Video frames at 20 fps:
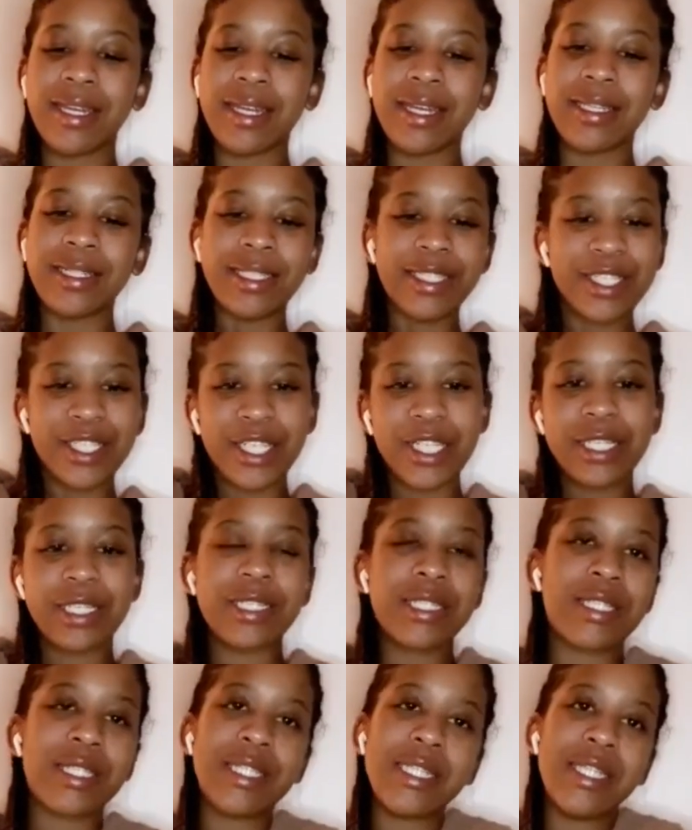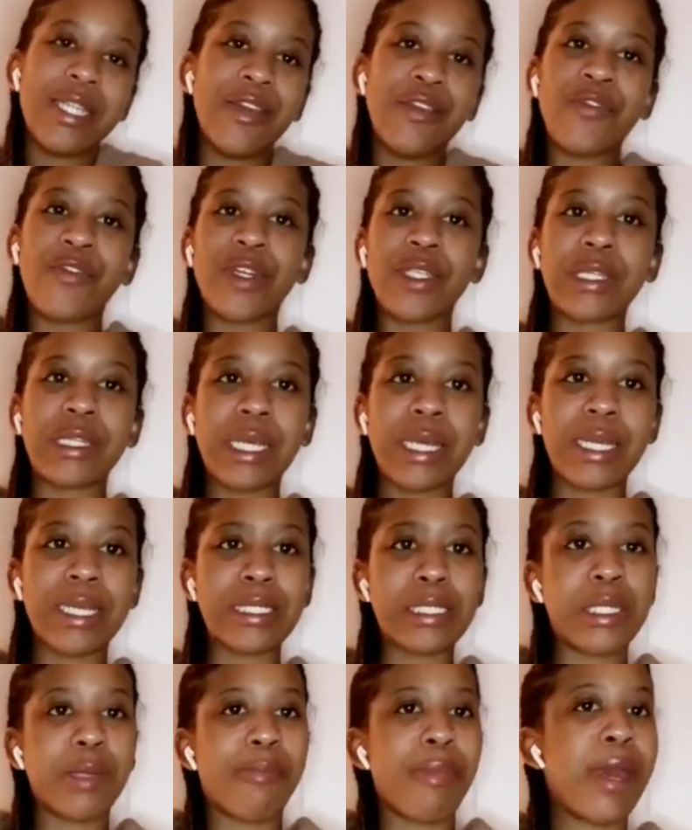just different things
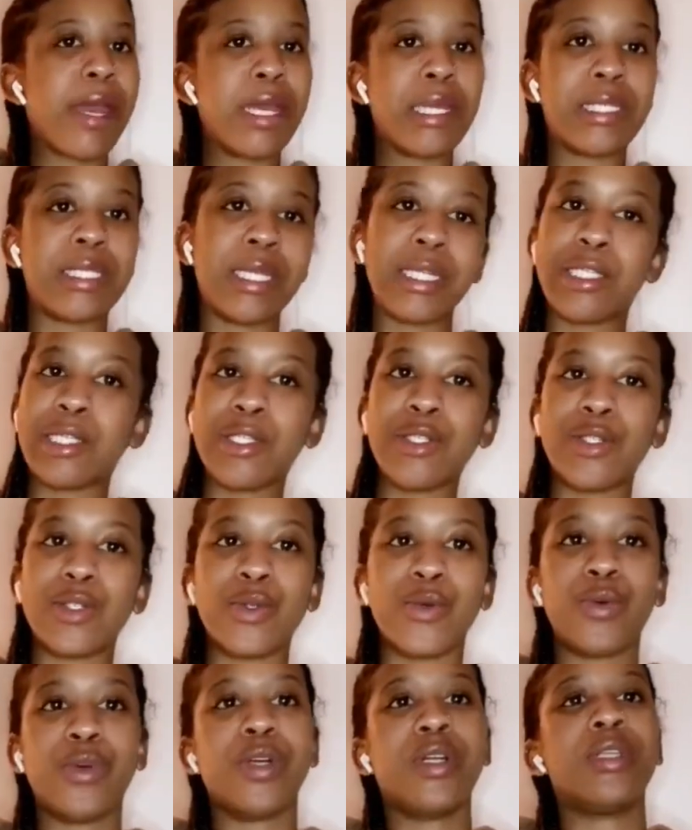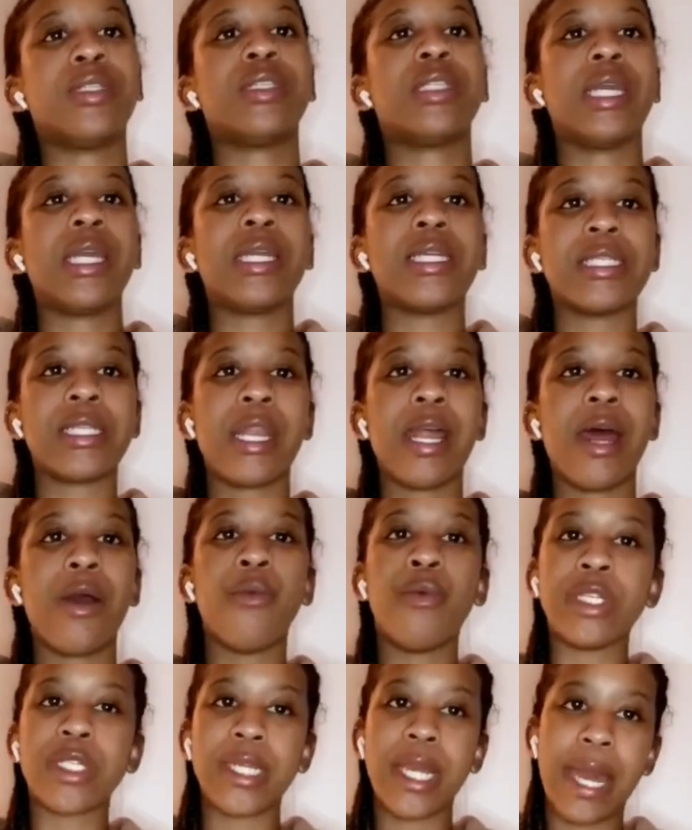to pay attention to or things that I
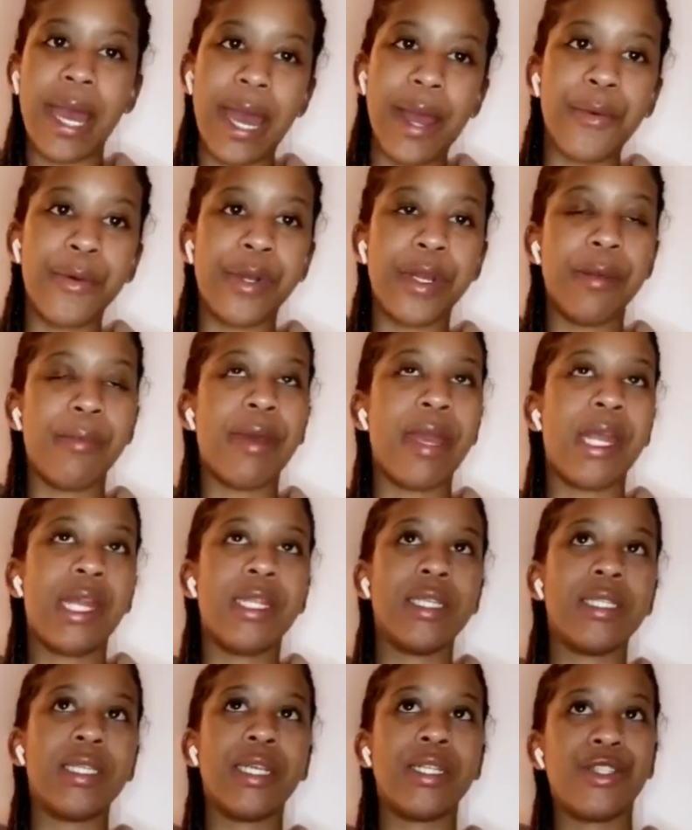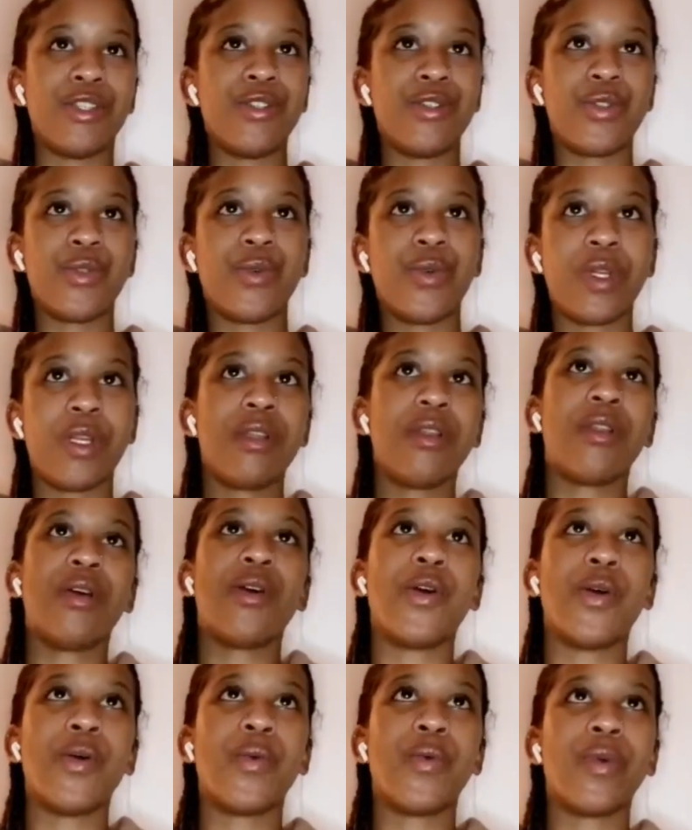wish I would have paid attention to in the
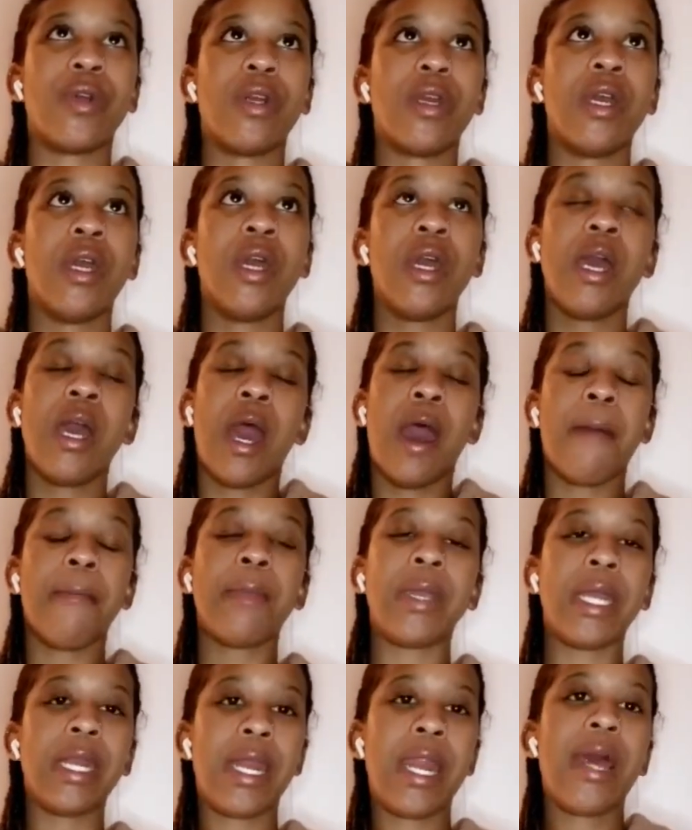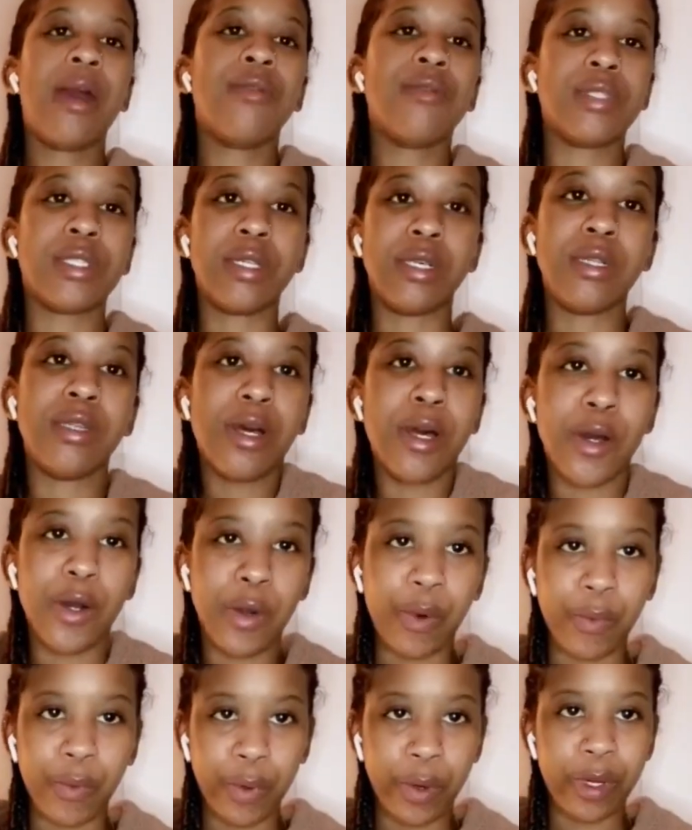long run. I mean, now is the
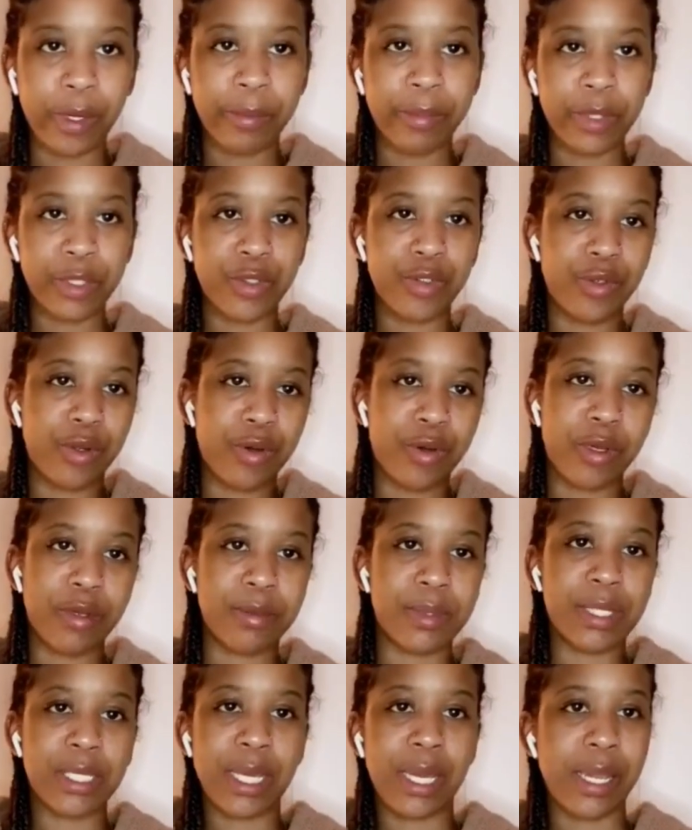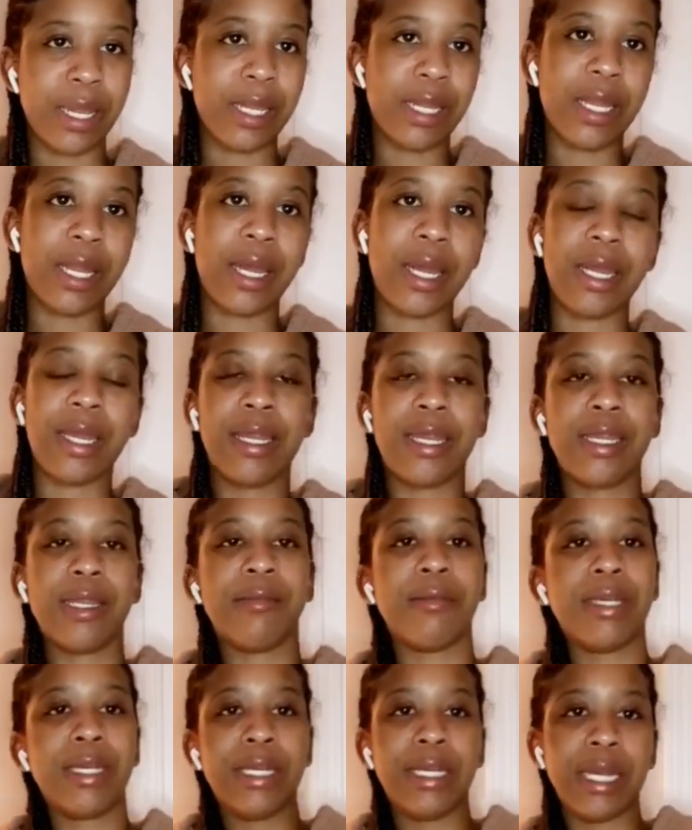long run, but you know what I'm saying? Like, in the
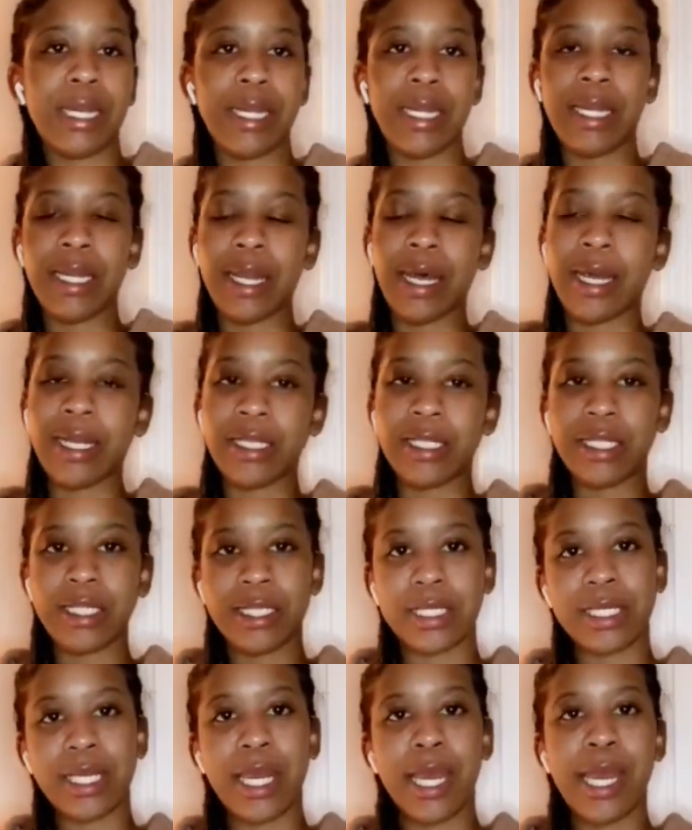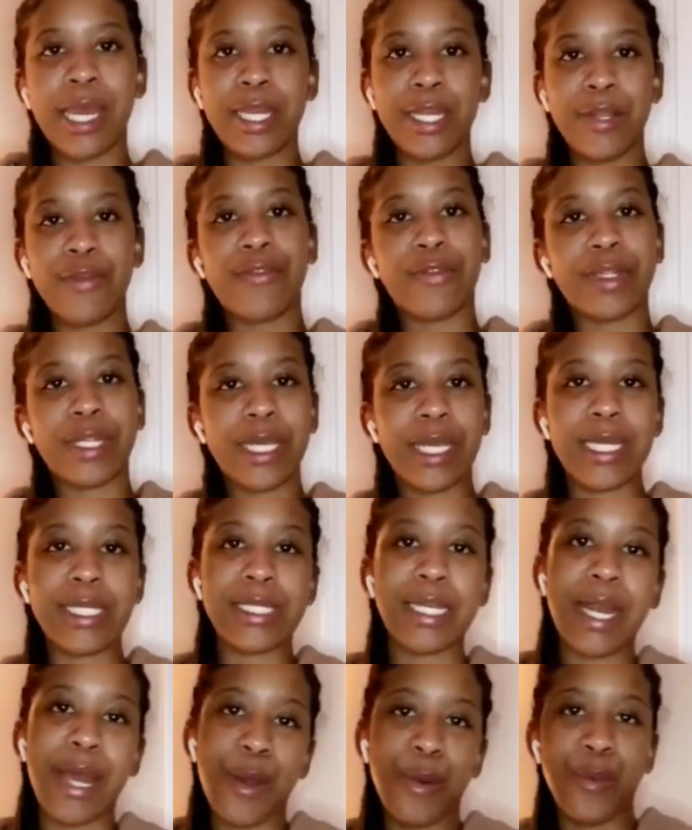beginning, like, just different things
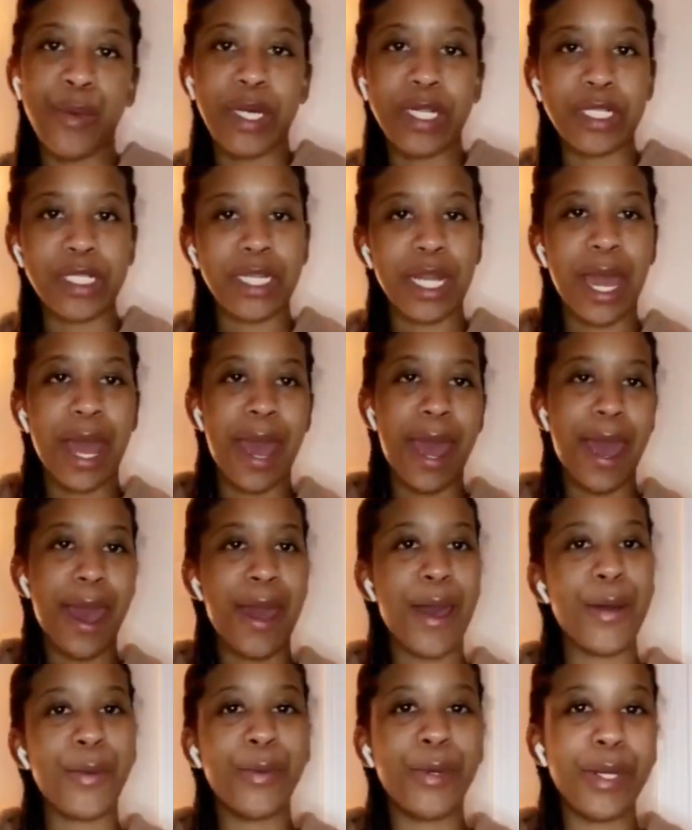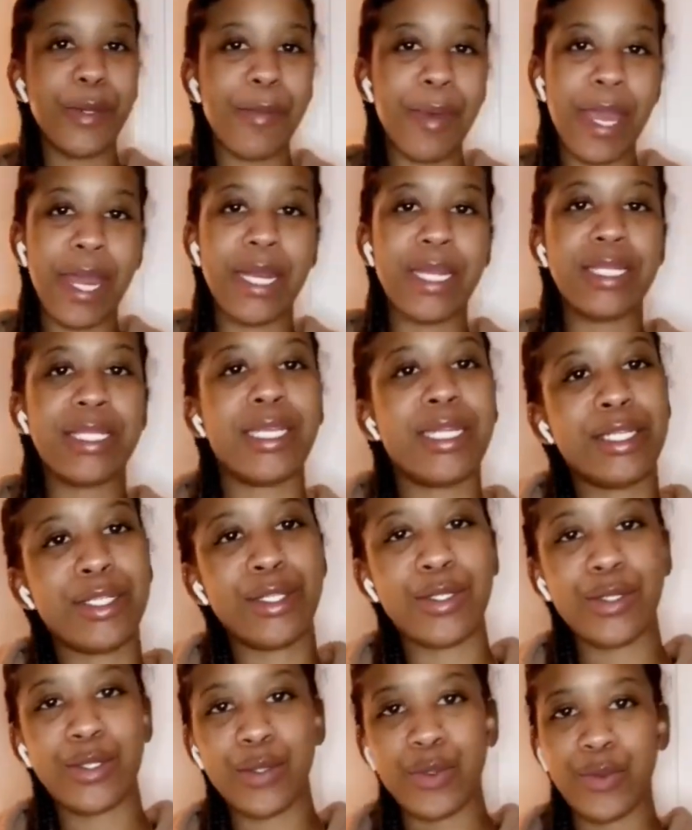that I wish I would have paid attention
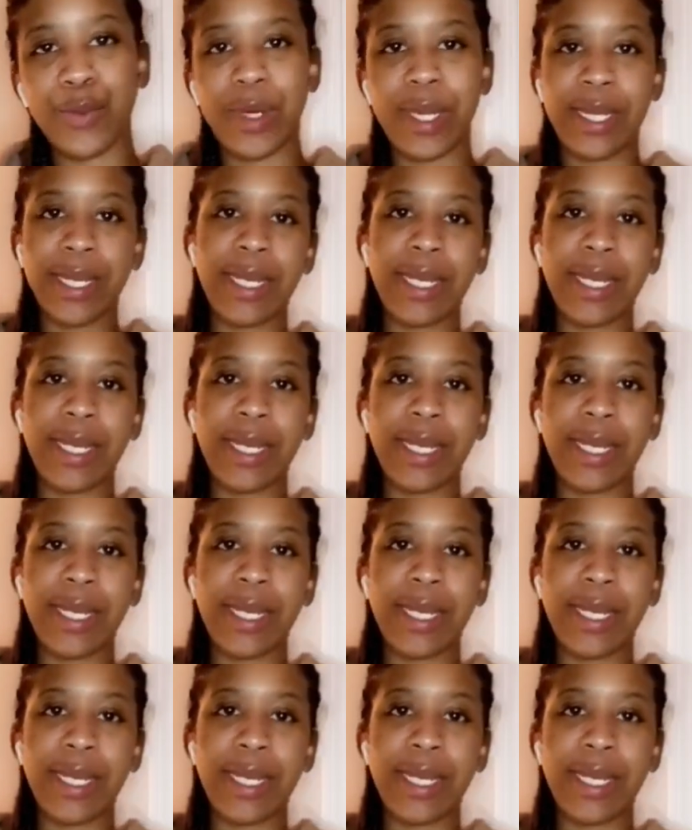to and